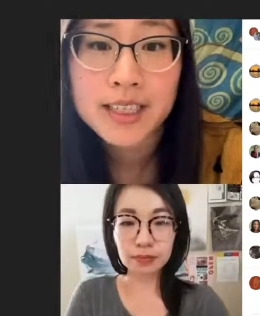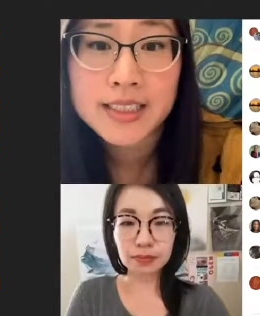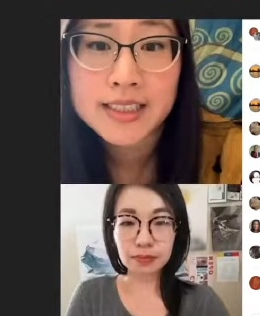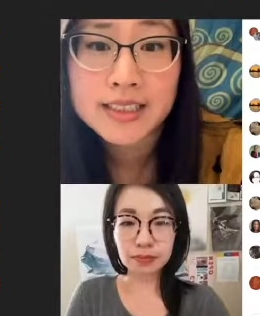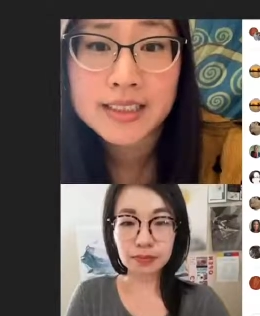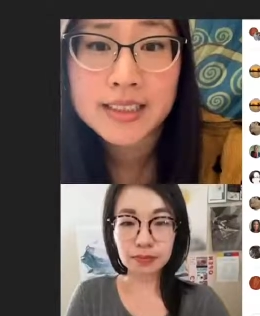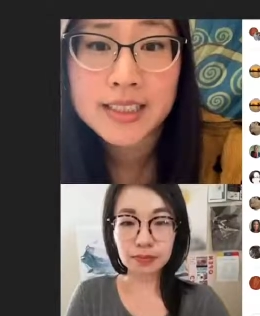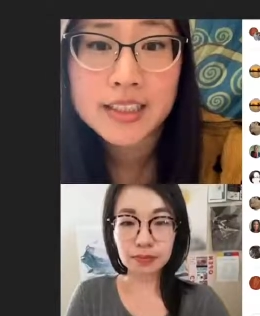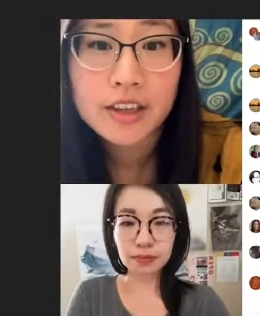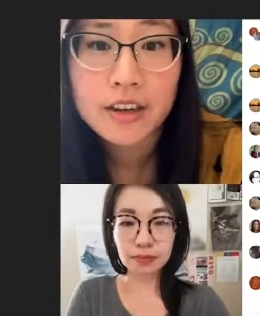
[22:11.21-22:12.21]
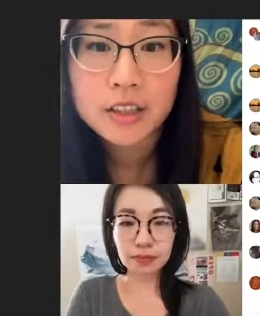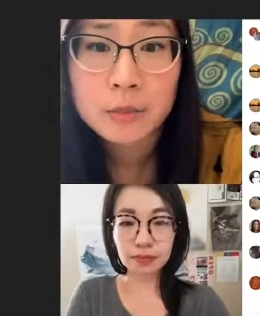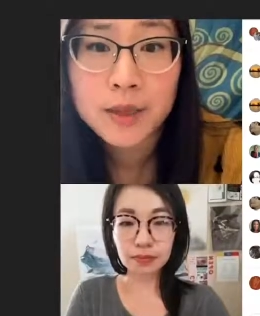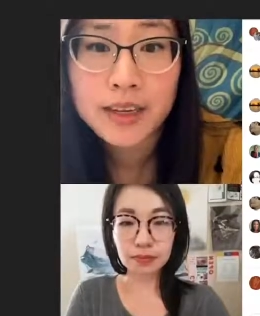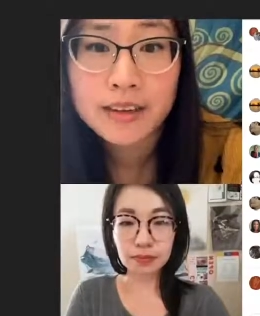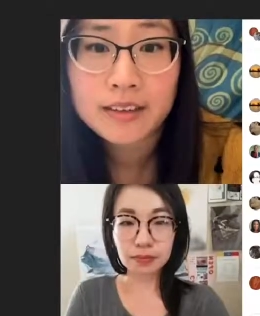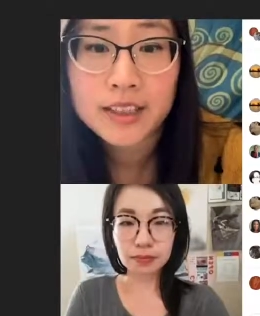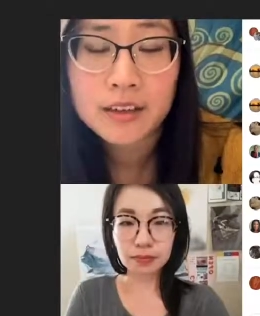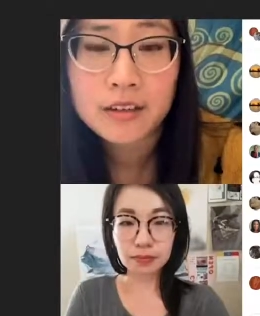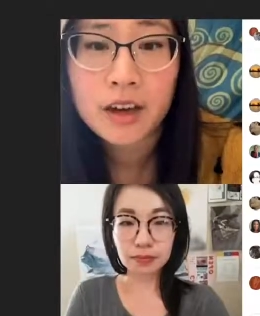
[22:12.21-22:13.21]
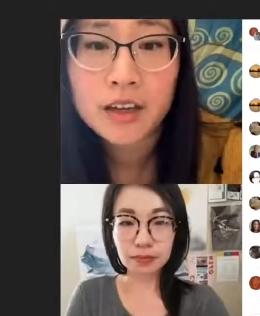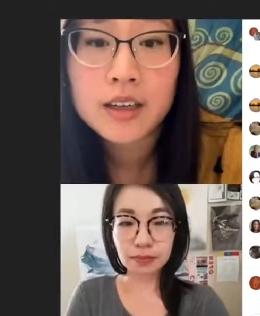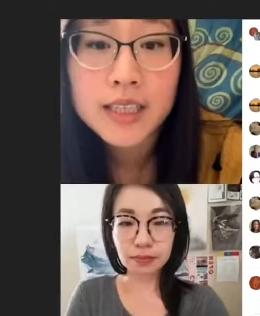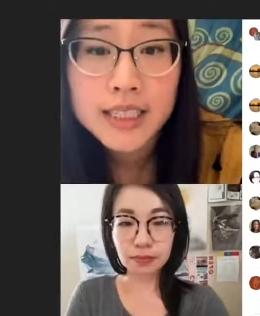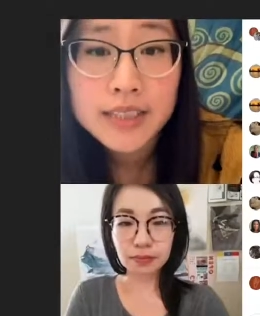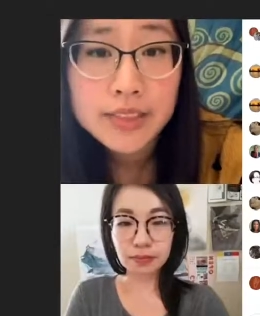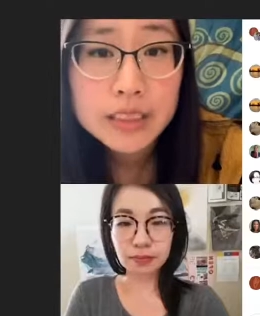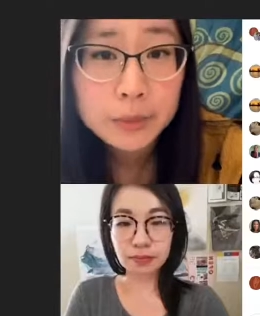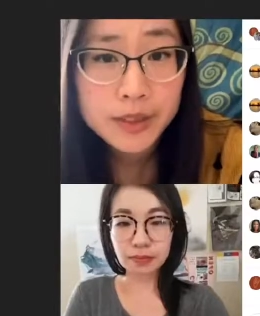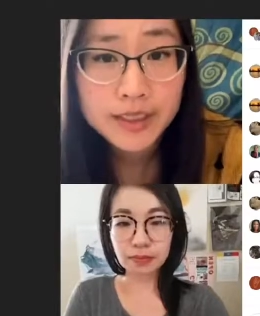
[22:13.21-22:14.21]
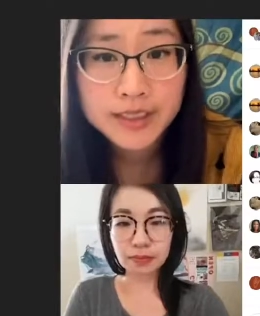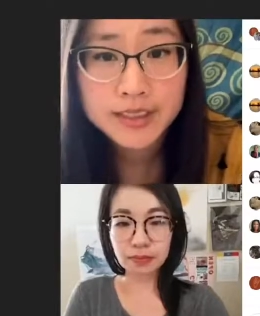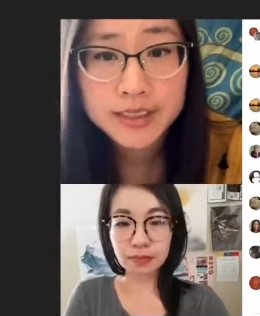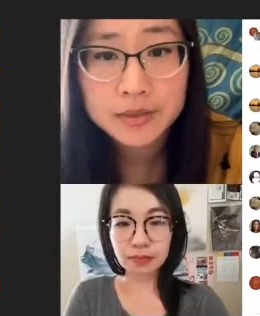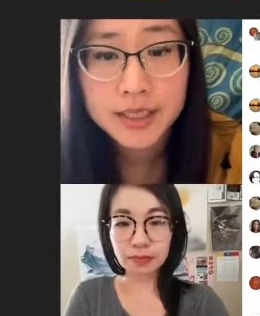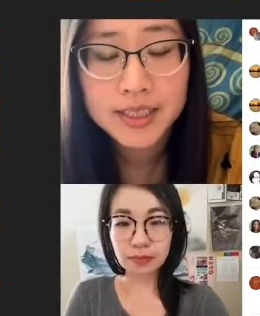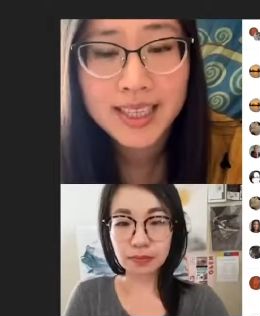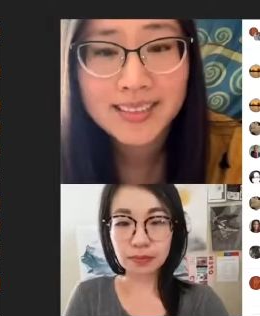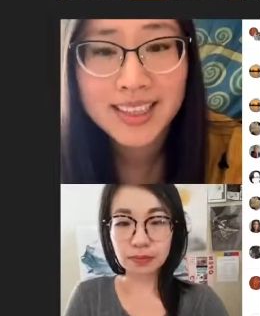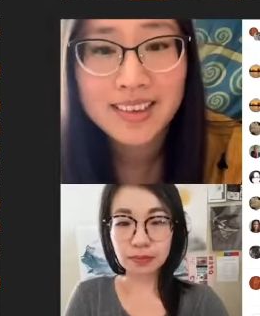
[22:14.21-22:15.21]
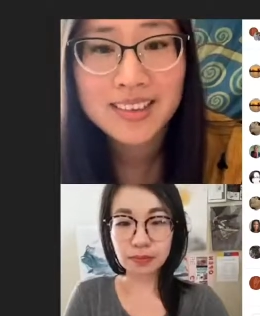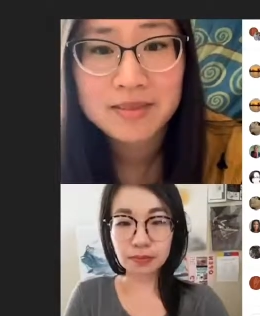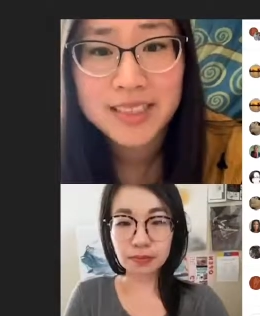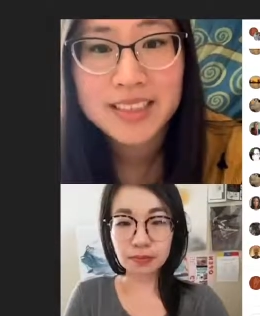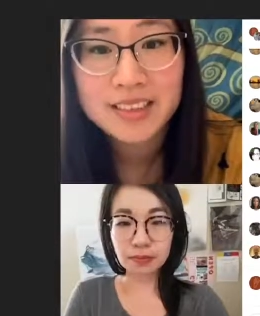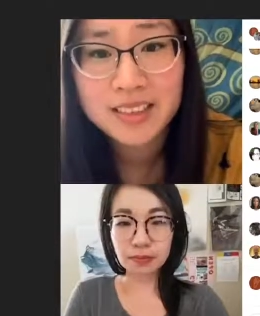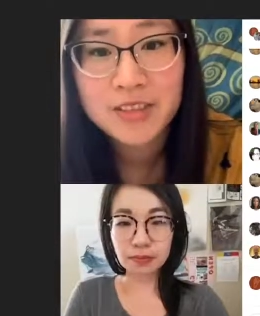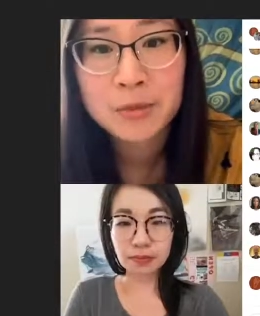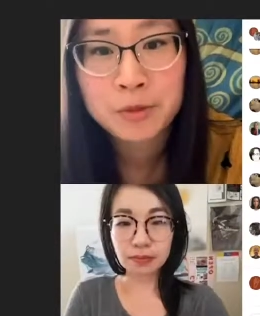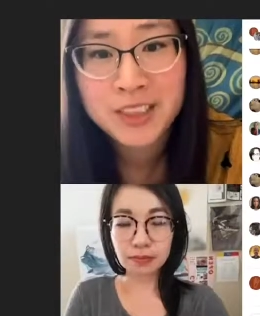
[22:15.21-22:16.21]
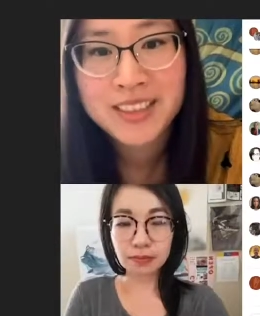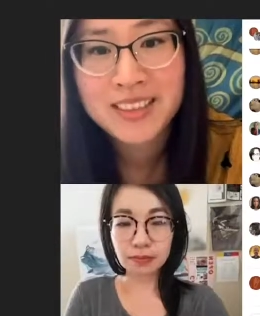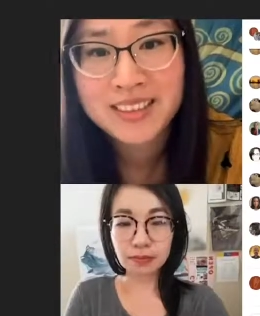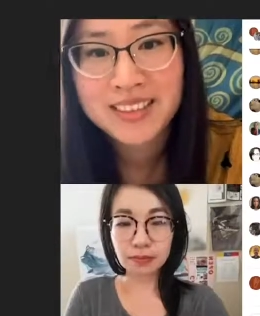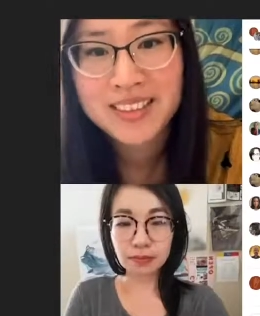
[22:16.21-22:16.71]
Speaker 1: It It's all about, you know, our collective experiences right now and how we can learn from one another.